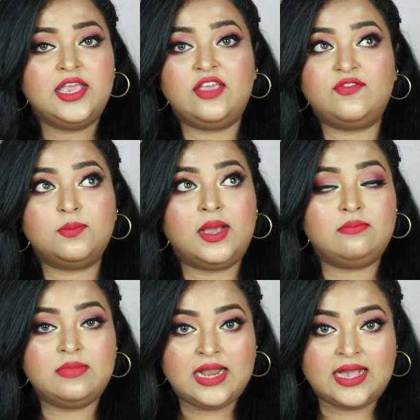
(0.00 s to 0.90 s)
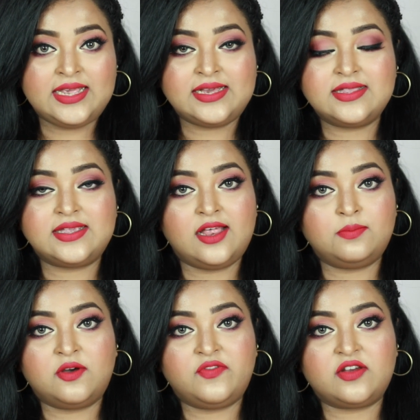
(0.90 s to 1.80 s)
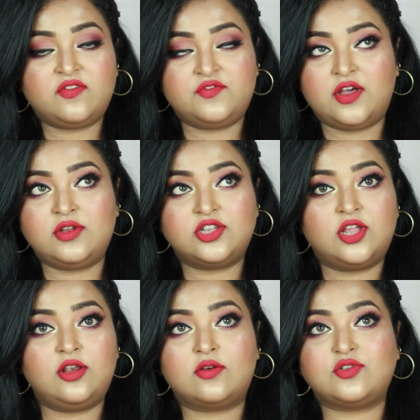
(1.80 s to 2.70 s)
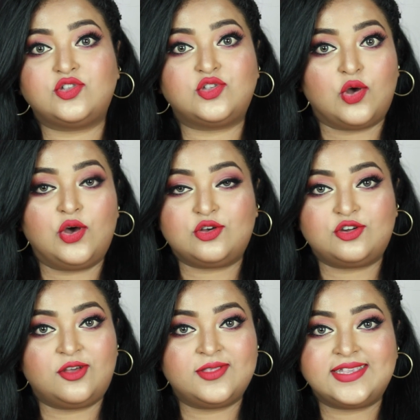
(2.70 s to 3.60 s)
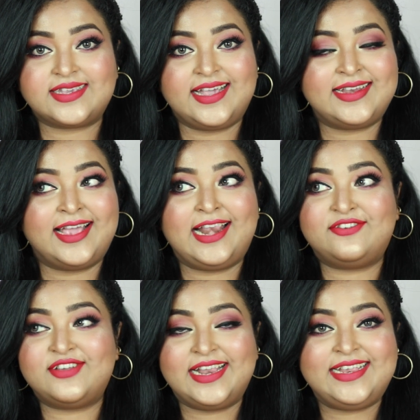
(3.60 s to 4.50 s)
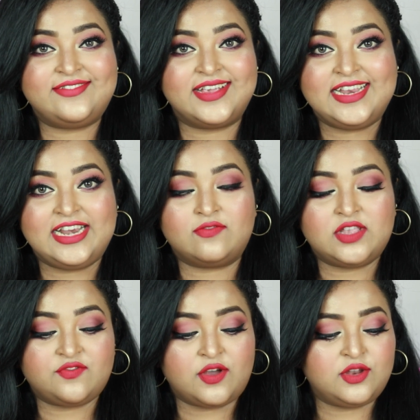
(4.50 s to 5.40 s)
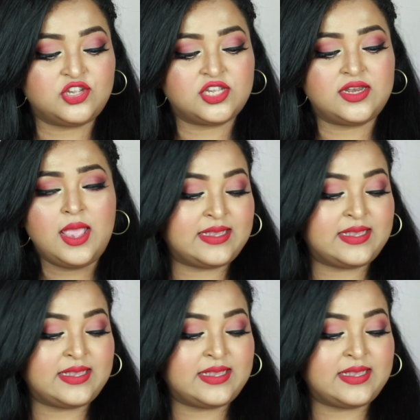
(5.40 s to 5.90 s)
Even my Milani Conceal and Perfect foundation looks so good on the skin. I really, really love that foundation.